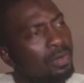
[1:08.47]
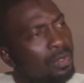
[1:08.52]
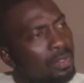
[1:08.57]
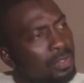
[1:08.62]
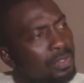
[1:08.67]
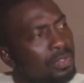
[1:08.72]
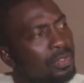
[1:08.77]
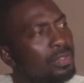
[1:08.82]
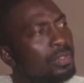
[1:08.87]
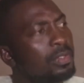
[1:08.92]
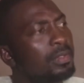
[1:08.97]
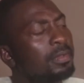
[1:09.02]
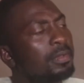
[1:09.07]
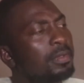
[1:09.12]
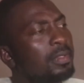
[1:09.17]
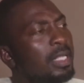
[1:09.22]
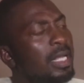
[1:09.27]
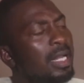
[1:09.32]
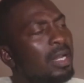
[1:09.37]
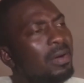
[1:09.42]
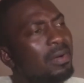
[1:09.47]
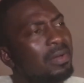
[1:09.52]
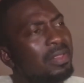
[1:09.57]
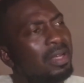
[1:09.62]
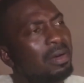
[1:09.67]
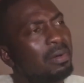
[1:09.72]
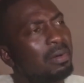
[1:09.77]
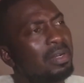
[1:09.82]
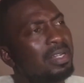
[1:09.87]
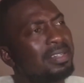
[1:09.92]
course, there are
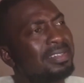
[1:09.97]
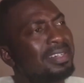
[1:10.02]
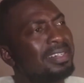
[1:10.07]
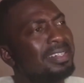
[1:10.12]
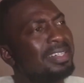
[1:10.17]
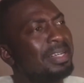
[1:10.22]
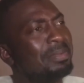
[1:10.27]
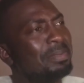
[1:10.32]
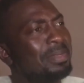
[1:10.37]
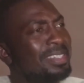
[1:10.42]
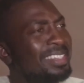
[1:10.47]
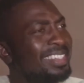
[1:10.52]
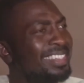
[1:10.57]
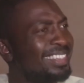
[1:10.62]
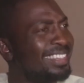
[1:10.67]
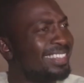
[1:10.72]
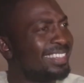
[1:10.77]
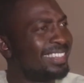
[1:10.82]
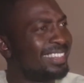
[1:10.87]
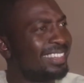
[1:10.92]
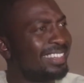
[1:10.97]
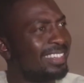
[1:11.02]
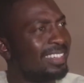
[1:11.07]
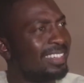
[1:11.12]
other collateral damages.